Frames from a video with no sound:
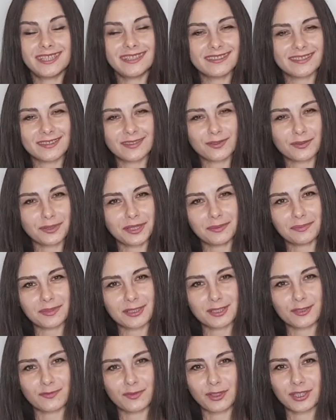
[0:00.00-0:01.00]
eat
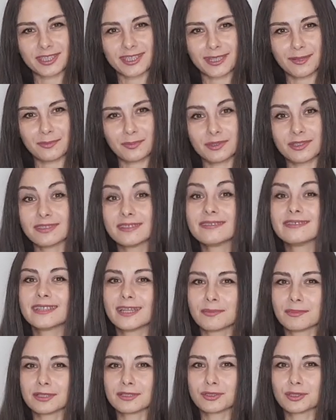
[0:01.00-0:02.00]
thrips, for example,
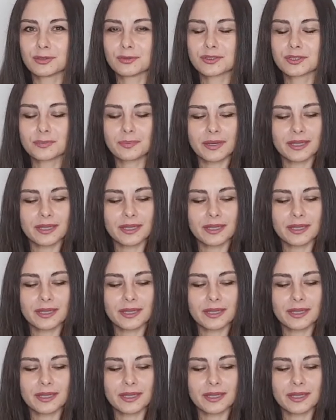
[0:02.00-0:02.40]
nematodes.